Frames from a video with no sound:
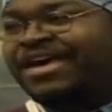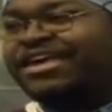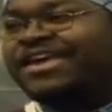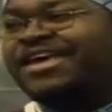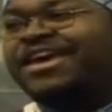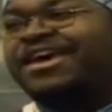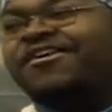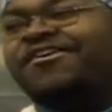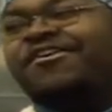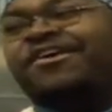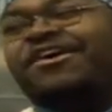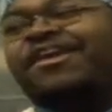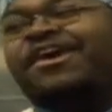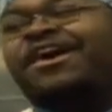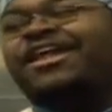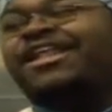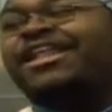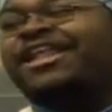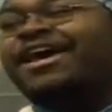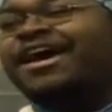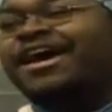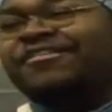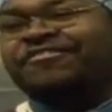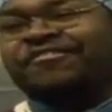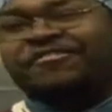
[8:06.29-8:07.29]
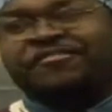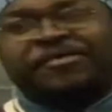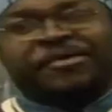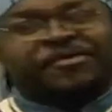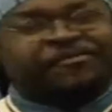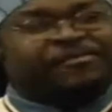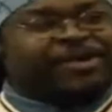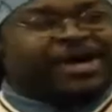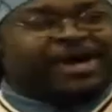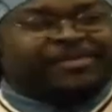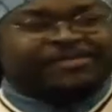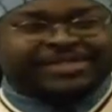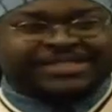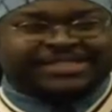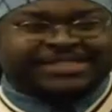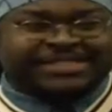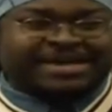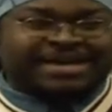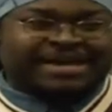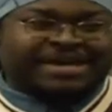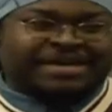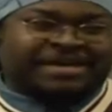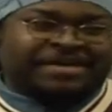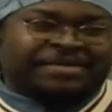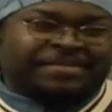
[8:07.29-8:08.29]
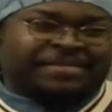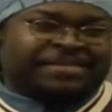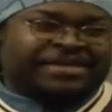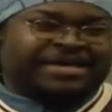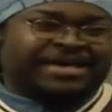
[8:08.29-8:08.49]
Carry our life in my mama's name.